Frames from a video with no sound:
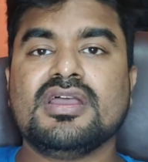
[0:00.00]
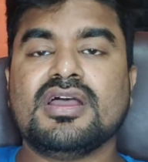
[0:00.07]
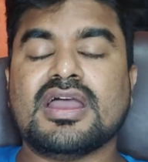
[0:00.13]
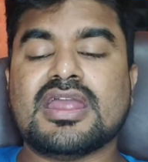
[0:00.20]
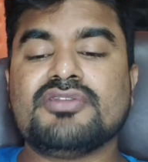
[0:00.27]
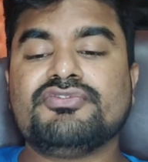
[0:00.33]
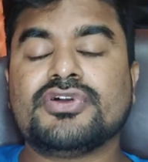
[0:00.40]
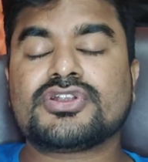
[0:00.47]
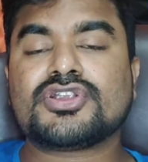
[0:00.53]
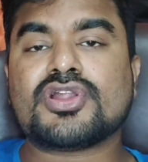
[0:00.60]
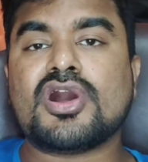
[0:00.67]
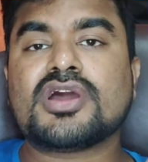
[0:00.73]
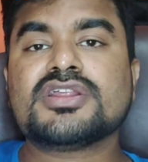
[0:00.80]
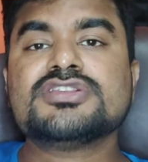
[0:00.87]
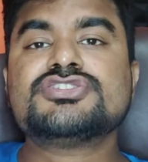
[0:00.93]
And for
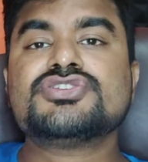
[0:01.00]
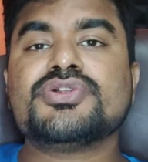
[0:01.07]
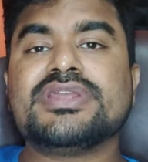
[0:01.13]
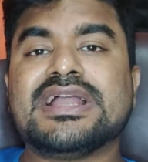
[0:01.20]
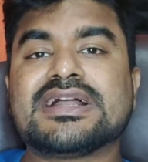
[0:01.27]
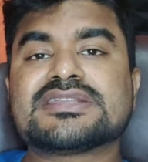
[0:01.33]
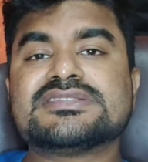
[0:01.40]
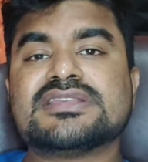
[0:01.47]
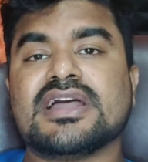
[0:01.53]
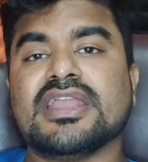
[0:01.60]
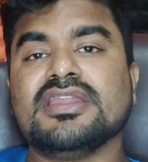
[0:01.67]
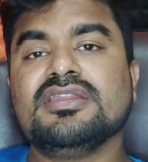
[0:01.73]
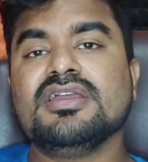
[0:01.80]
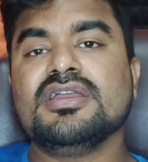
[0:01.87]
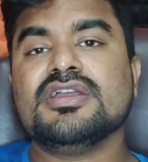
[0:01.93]
Taurus zodiac
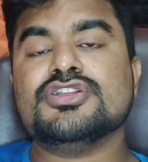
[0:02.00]
sign,